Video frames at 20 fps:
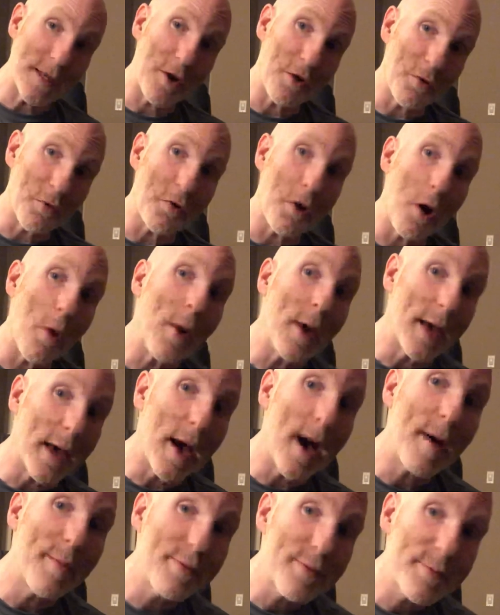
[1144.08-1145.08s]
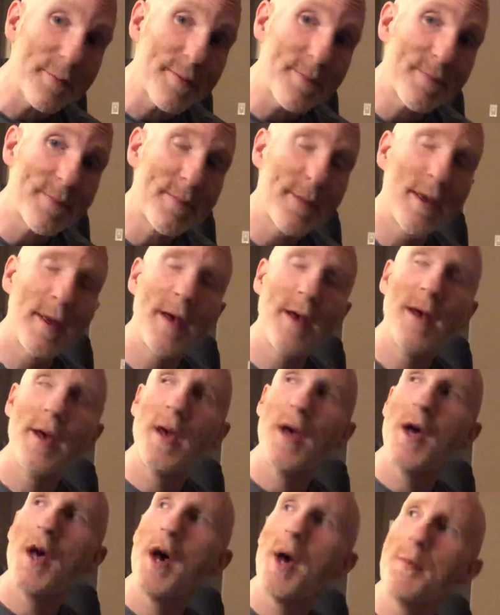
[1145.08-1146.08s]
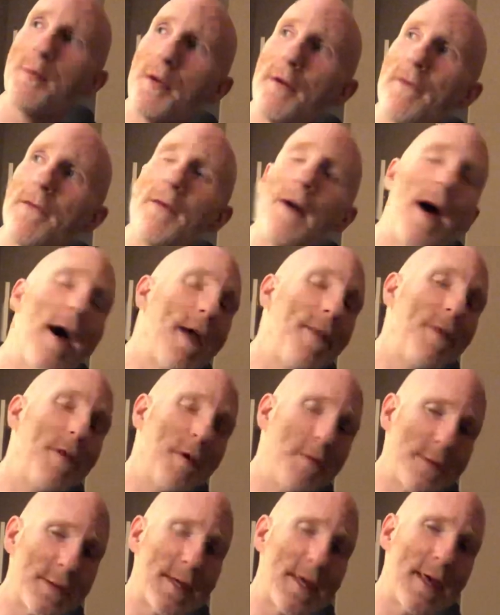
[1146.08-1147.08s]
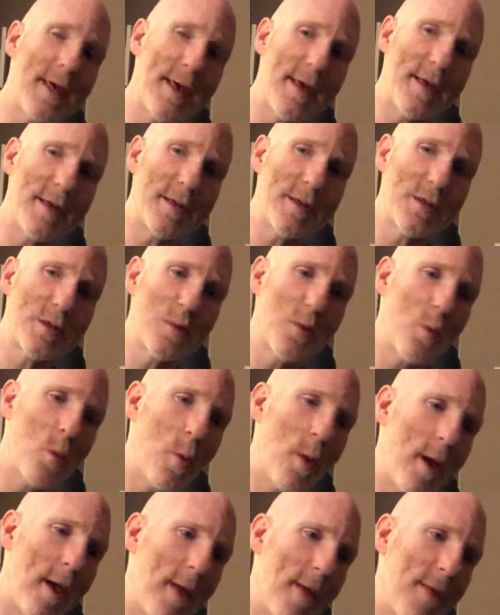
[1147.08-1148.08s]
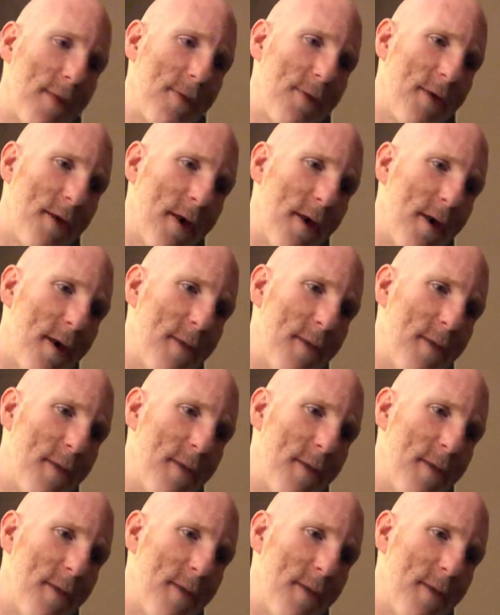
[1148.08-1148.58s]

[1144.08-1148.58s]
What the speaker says: they're growing up provide those kids with